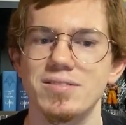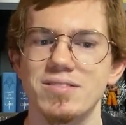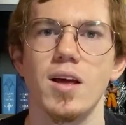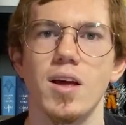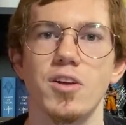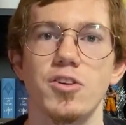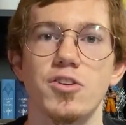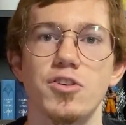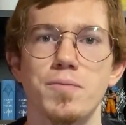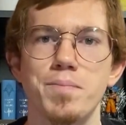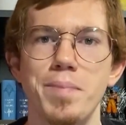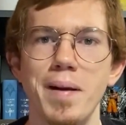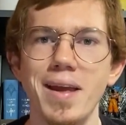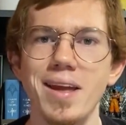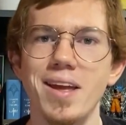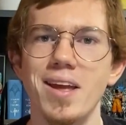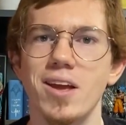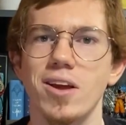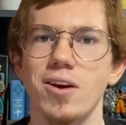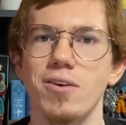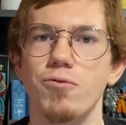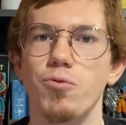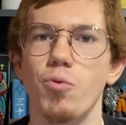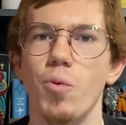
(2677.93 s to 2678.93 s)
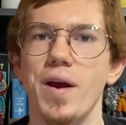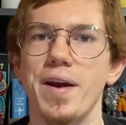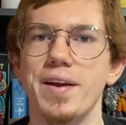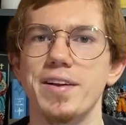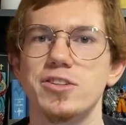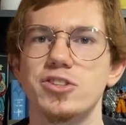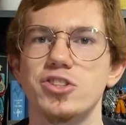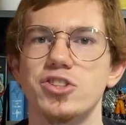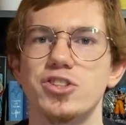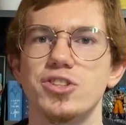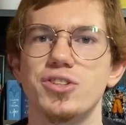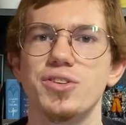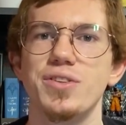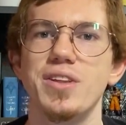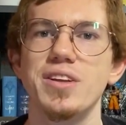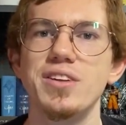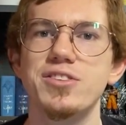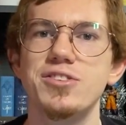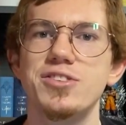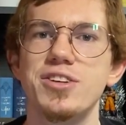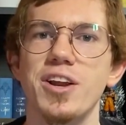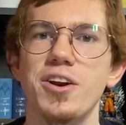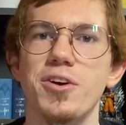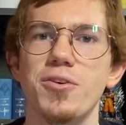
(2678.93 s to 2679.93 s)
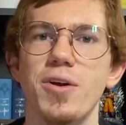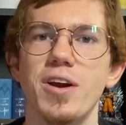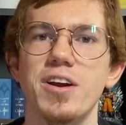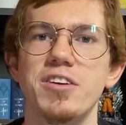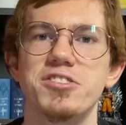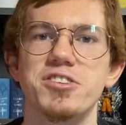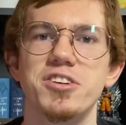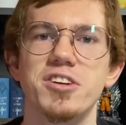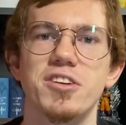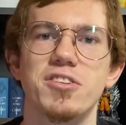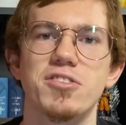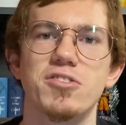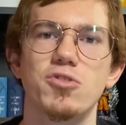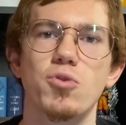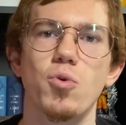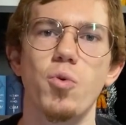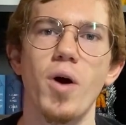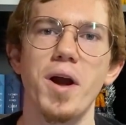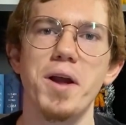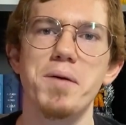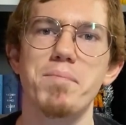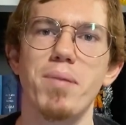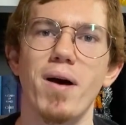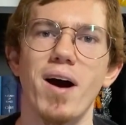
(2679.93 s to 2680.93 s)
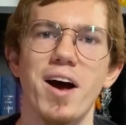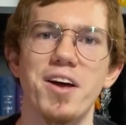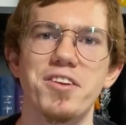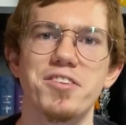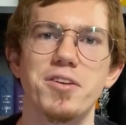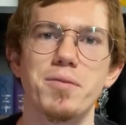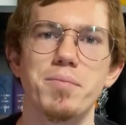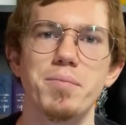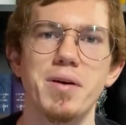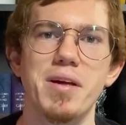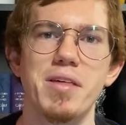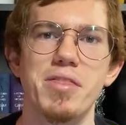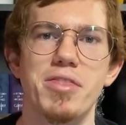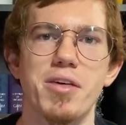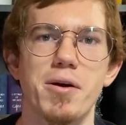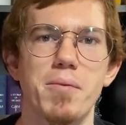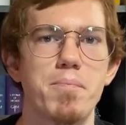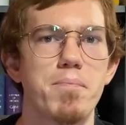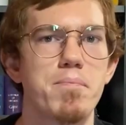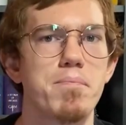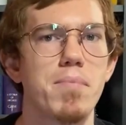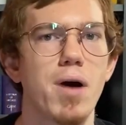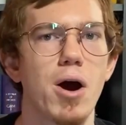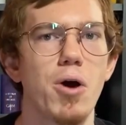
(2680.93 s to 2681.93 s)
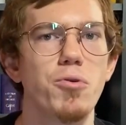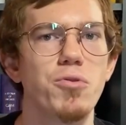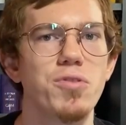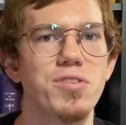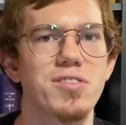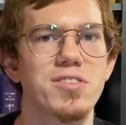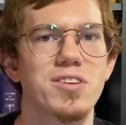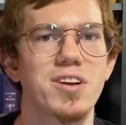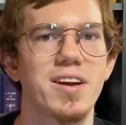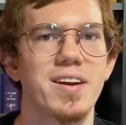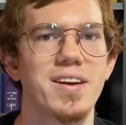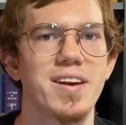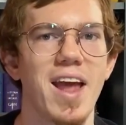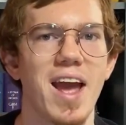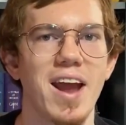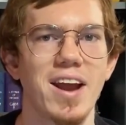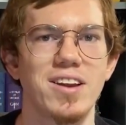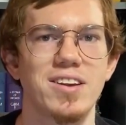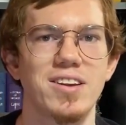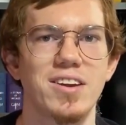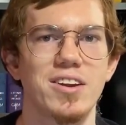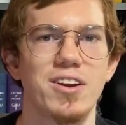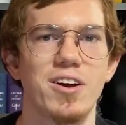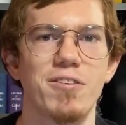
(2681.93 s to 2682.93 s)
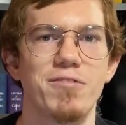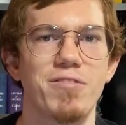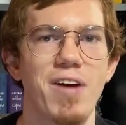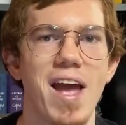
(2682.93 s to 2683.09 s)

Speaking of which, this generation is quite possibly the most connected of